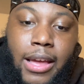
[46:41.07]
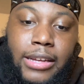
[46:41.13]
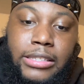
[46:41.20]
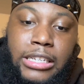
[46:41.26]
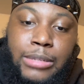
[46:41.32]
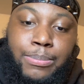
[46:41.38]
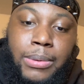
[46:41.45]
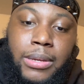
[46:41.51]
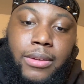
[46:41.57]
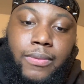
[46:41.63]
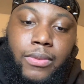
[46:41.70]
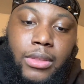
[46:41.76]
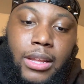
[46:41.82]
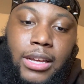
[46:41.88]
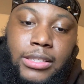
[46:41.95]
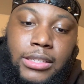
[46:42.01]
It says, Be
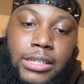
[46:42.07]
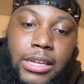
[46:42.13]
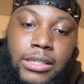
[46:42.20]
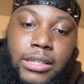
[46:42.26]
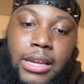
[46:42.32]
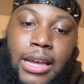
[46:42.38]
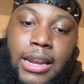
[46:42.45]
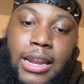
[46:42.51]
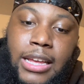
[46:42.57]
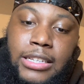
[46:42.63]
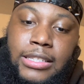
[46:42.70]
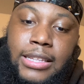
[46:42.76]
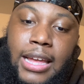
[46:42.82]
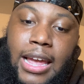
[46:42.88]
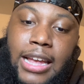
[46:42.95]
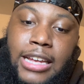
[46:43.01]
it says, In his
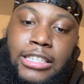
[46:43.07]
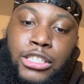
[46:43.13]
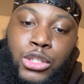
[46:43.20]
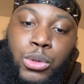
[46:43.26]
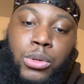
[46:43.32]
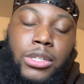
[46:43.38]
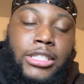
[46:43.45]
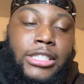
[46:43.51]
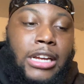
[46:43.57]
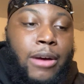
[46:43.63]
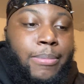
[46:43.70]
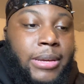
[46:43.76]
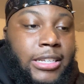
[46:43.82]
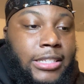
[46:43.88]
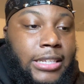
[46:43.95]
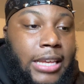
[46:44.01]
days Judah shall
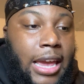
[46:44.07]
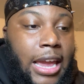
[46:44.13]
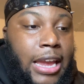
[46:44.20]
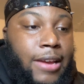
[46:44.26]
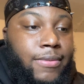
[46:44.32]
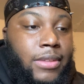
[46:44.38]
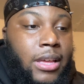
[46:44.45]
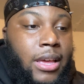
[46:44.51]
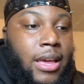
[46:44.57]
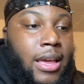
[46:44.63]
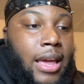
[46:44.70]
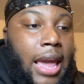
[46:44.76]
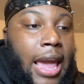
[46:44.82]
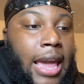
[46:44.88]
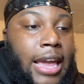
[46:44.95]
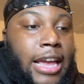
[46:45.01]
be saved,
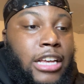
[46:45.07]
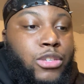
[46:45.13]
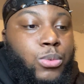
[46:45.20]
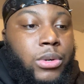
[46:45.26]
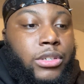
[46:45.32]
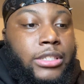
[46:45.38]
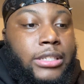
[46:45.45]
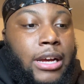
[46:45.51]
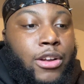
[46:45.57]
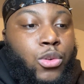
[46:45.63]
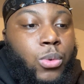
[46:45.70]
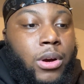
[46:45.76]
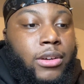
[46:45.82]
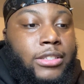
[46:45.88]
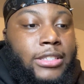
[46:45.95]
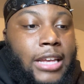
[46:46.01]
and Israel shall
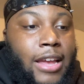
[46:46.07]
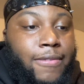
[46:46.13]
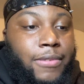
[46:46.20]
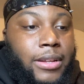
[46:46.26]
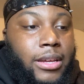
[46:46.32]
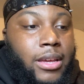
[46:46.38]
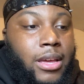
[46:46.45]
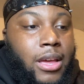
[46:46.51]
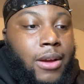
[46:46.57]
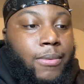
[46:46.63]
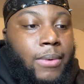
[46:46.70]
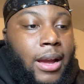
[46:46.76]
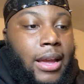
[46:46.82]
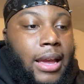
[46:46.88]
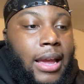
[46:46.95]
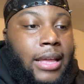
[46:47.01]
dwell safely.
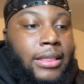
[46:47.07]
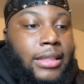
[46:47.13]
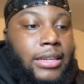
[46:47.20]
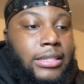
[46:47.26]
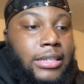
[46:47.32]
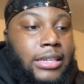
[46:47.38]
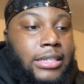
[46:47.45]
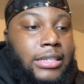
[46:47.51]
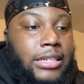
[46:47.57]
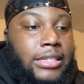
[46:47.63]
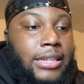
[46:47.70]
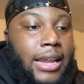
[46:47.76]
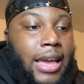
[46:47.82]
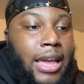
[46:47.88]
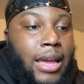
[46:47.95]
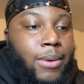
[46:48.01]
Right? And this is his
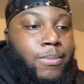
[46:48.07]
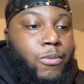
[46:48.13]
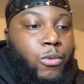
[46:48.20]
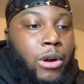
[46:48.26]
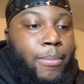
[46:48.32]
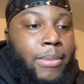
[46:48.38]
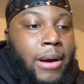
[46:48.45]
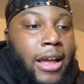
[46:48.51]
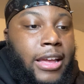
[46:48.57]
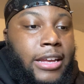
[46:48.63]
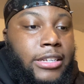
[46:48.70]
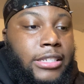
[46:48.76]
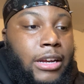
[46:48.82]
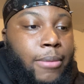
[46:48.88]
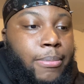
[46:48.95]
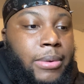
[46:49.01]
name whereby he
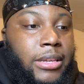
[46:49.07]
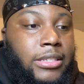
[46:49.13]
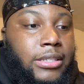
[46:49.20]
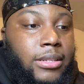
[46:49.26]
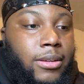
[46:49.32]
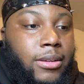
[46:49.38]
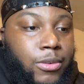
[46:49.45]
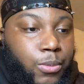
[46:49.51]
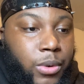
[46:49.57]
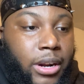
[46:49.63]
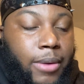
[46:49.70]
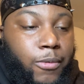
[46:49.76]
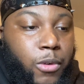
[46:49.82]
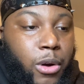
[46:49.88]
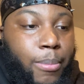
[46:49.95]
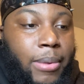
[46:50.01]
shall be
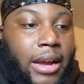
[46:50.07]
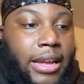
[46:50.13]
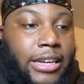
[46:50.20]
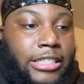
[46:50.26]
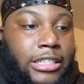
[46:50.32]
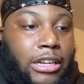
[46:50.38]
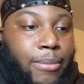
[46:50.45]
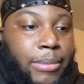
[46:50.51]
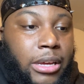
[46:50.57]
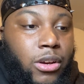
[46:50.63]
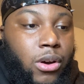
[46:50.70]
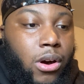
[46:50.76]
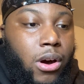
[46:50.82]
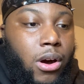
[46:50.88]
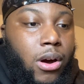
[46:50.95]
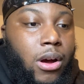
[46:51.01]
where, whereby he shall be
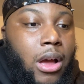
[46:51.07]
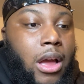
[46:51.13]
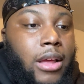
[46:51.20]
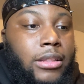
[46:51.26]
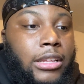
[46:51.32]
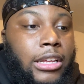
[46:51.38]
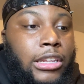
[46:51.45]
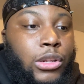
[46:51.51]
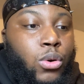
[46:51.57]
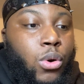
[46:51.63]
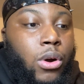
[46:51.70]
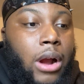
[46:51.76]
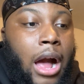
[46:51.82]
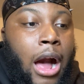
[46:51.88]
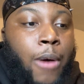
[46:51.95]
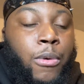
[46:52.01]
called the
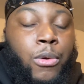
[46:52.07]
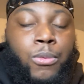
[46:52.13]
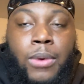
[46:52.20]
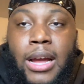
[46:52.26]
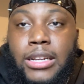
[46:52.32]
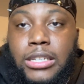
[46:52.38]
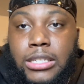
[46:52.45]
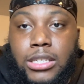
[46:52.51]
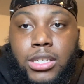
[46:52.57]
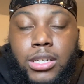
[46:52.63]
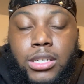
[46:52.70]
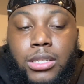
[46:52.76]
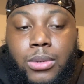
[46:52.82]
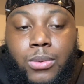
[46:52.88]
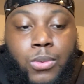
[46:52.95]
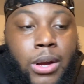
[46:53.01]
Lord our
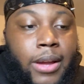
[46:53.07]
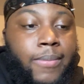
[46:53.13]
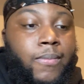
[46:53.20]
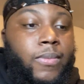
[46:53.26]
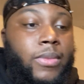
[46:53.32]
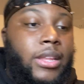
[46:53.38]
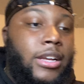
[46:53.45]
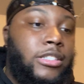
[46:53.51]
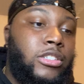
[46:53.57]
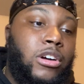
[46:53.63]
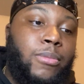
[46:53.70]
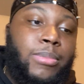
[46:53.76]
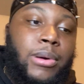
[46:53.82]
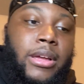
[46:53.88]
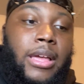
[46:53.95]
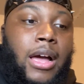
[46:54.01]
righteousness. Right? Let's talk
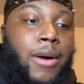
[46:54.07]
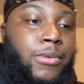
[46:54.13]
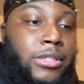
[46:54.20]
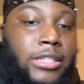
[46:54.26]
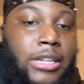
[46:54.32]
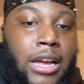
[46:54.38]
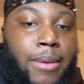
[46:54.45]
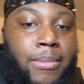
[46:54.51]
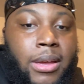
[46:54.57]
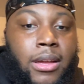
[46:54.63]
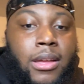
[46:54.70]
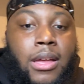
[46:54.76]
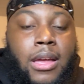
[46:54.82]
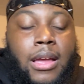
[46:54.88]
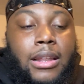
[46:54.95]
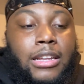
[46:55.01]
about Yahweh Shai, man.
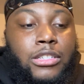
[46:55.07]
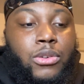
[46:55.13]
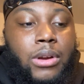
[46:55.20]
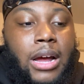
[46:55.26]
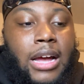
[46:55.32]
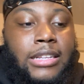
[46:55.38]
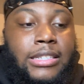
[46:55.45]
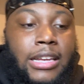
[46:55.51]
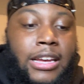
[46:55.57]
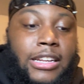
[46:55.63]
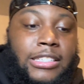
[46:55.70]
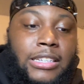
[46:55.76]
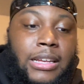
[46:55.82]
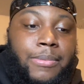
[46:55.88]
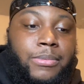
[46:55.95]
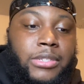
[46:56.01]
Let's go to Isaiah the
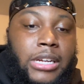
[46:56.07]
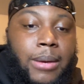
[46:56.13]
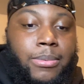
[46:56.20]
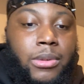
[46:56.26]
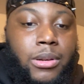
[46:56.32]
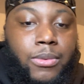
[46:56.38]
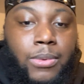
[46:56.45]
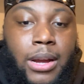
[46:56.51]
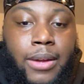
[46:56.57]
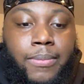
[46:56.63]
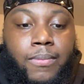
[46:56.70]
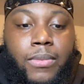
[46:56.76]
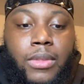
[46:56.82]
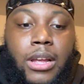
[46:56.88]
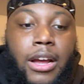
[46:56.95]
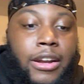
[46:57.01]
seventh chapter, right?
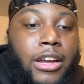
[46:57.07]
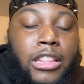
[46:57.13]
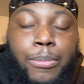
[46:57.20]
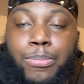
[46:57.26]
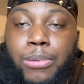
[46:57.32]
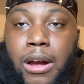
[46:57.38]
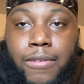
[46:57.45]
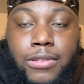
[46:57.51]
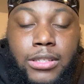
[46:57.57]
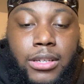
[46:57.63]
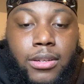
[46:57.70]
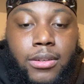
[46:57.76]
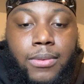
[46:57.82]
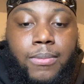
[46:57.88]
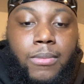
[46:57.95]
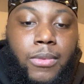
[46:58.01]
Another prophecy,
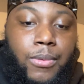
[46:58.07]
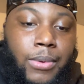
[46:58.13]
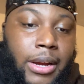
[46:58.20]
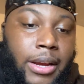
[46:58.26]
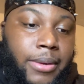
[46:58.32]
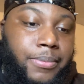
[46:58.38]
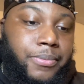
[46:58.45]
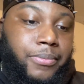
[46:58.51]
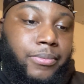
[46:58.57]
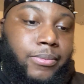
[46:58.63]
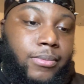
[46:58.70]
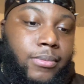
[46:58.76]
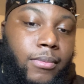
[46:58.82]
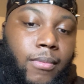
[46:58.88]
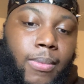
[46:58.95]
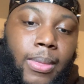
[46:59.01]
right?
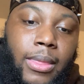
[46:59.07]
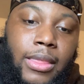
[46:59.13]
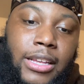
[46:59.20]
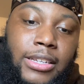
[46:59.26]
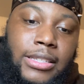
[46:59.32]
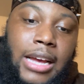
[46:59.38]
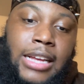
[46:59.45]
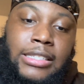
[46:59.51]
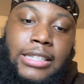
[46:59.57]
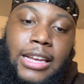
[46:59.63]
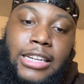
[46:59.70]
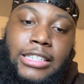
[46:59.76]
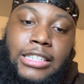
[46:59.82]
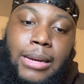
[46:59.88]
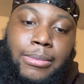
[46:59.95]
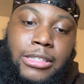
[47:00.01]
This
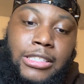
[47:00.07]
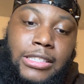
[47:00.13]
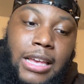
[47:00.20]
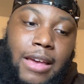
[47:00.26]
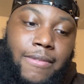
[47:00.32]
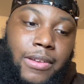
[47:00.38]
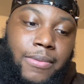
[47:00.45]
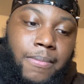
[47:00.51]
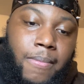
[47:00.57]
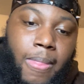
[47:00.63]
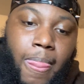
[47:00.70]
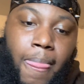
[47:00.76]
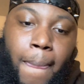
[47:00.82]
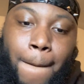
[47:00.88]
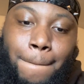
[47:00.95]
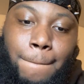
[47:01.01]
Isaiah chapter 7
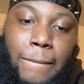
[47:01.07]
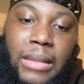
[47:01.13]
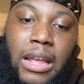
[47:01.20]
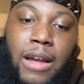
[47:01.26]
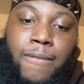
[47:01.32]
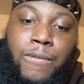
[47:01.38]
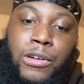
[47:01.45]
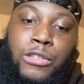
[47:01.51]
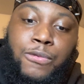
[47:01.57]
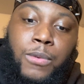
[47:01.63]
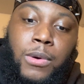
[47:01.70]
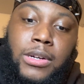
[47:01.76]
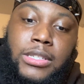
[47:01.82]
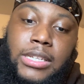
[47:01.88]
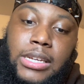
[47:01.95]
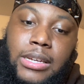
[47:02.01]
and verse
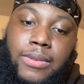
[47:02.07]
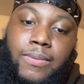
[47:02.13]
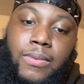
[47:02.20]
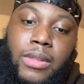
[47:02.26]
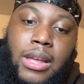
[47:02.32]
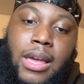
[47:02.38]
14.